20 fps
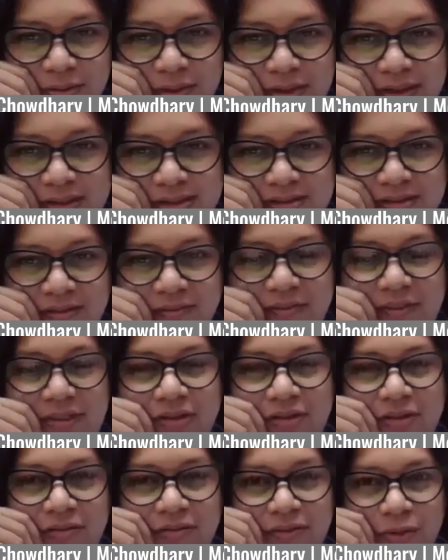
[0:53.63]
is driven
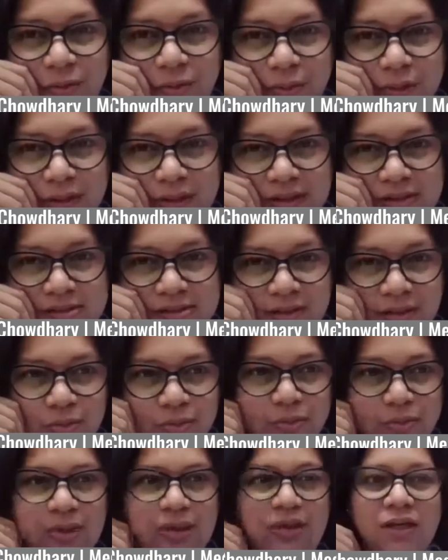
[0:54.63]
out of US,
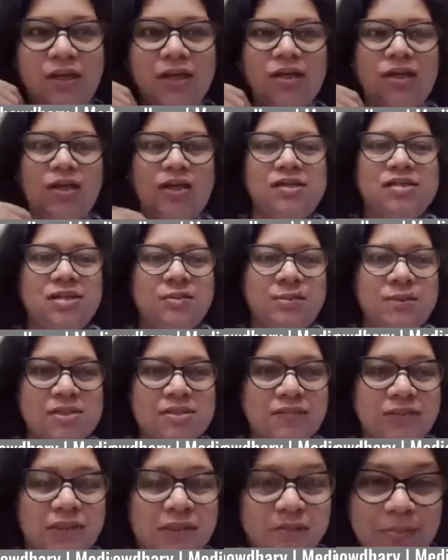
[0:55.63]
UK, Asia
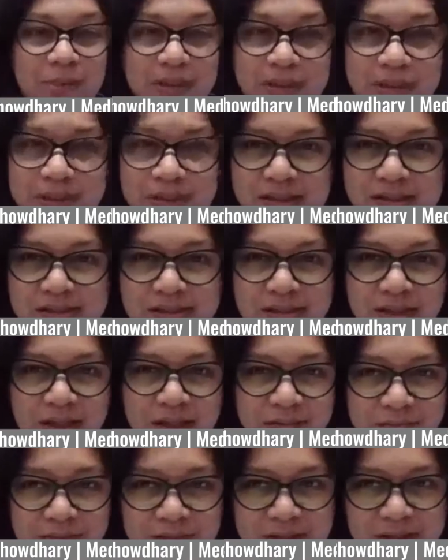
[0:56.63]
Pacific, Middle East,
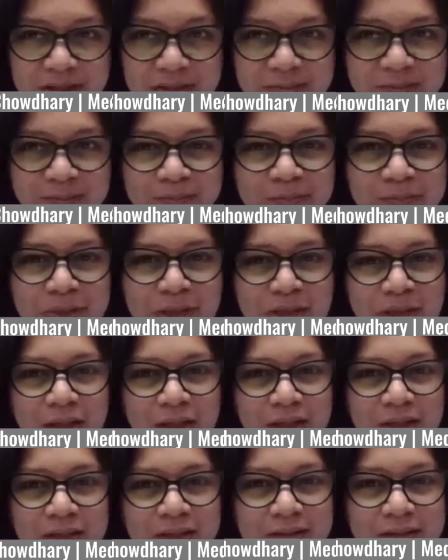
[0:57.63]
Africa.
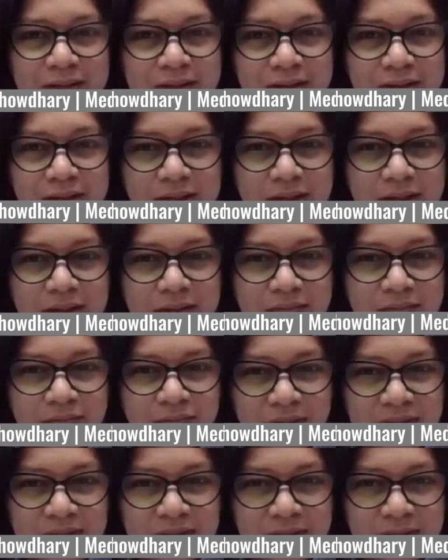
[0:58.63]

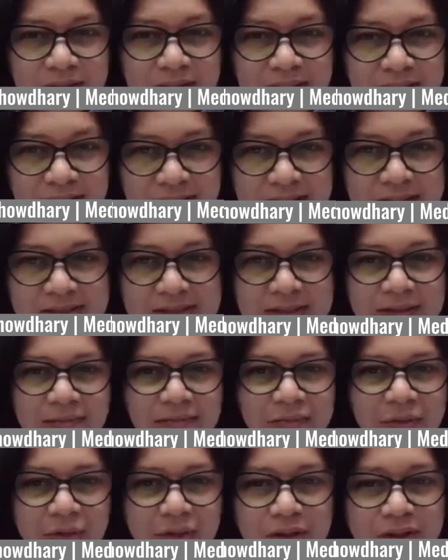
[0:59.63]
When clients have
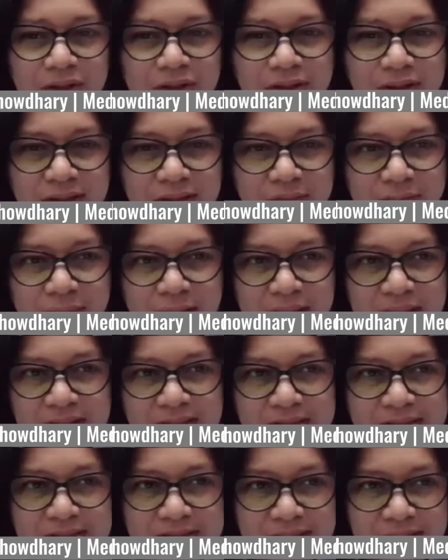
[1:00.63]
got their
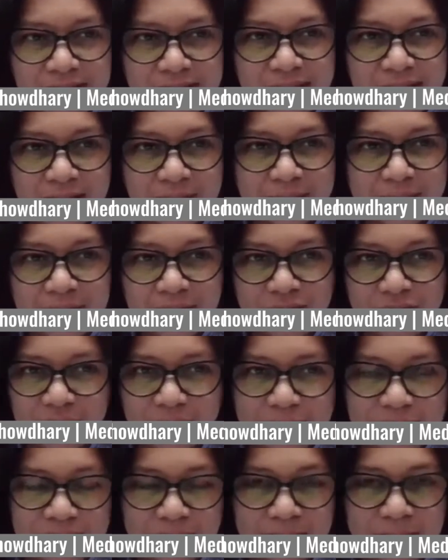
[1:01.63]
major stake happening from
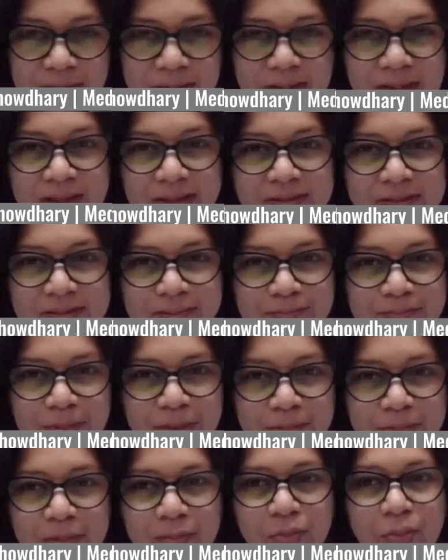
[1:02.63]
other markets,
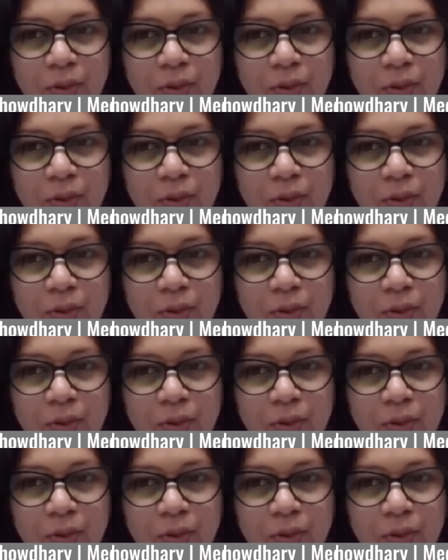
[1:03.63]
people